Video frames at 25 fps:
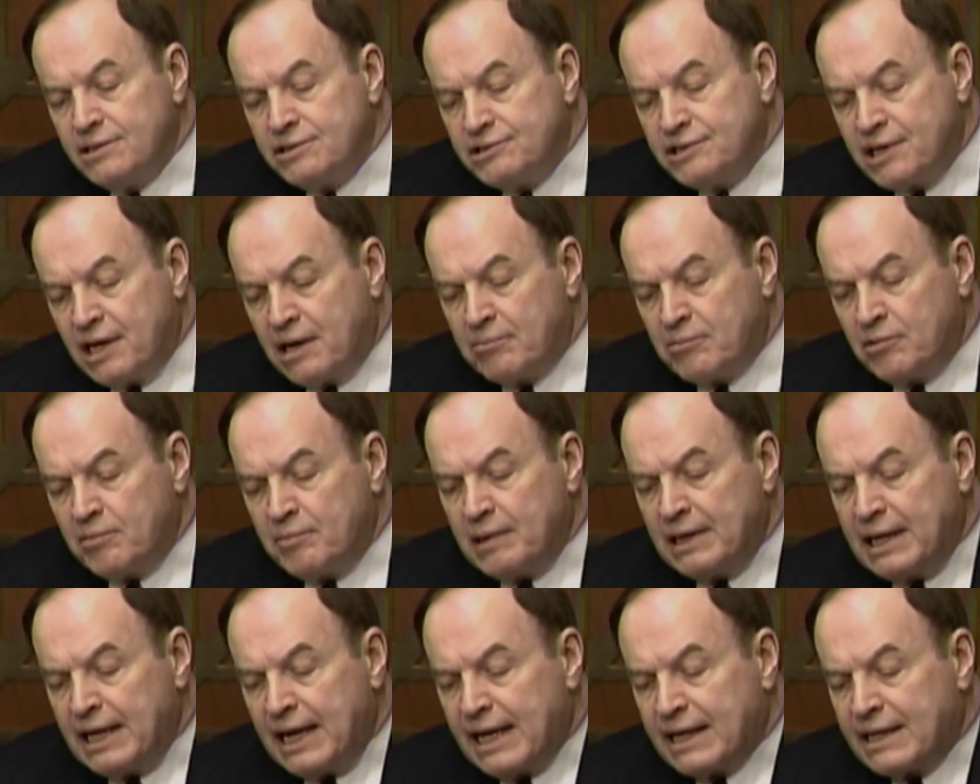Chairman
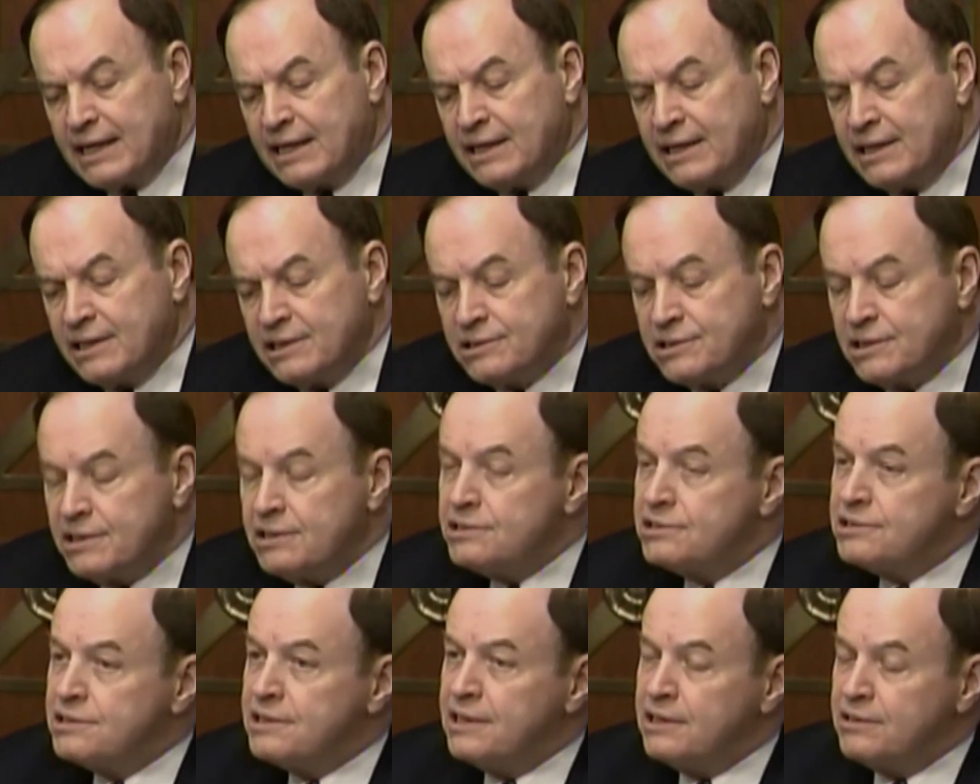Bernanke is a
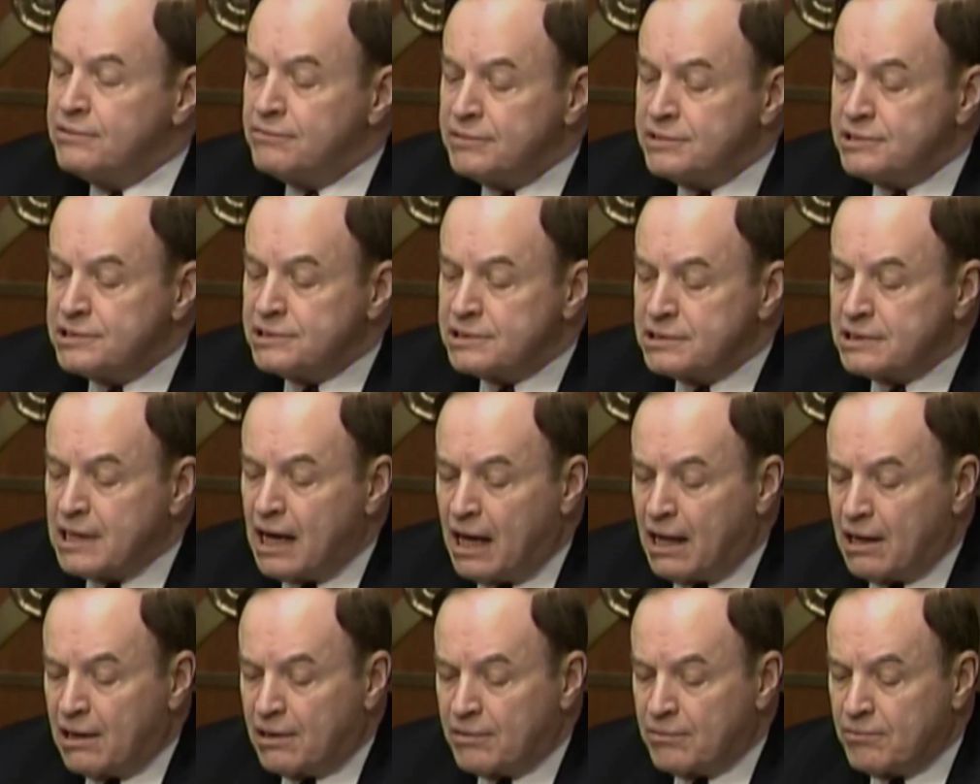distinguished
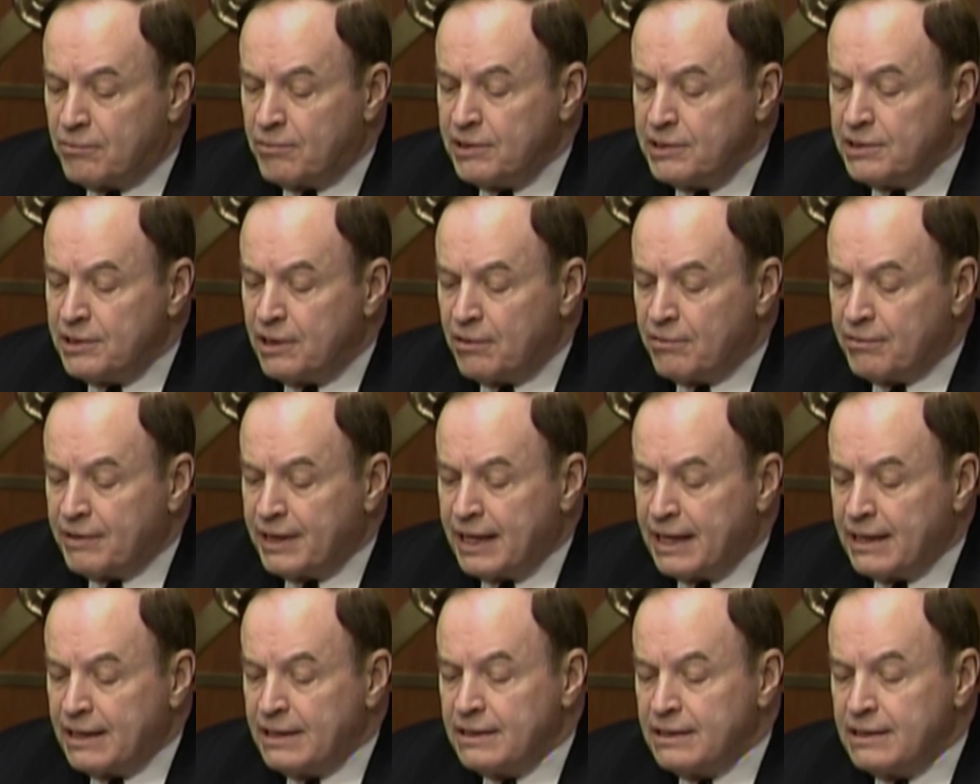scholar, we know
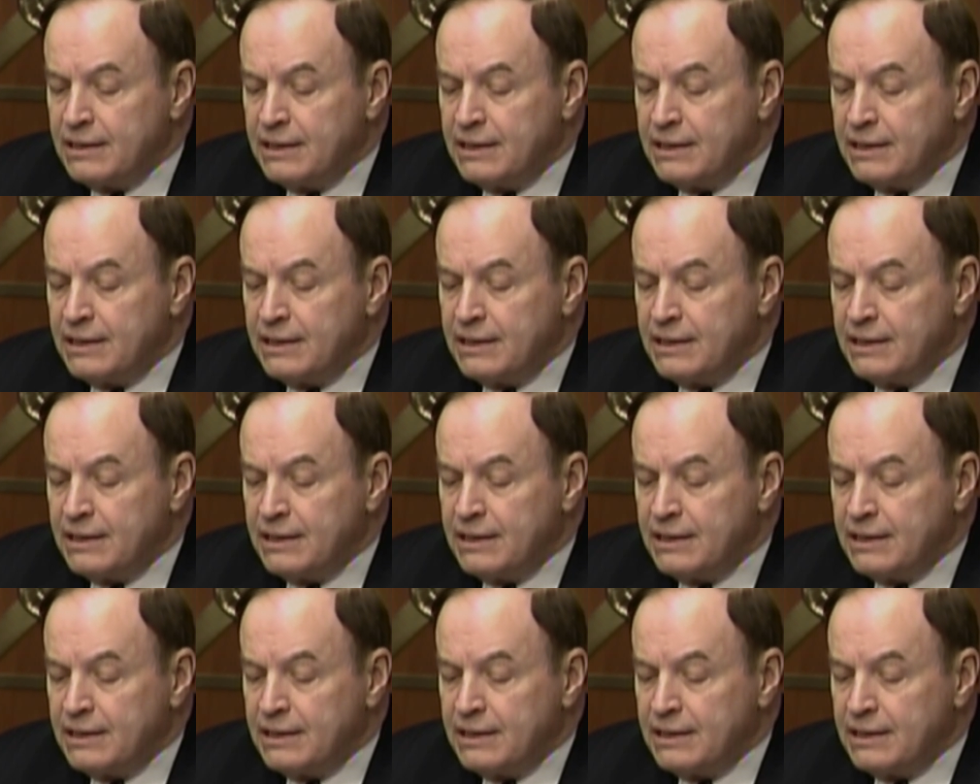that,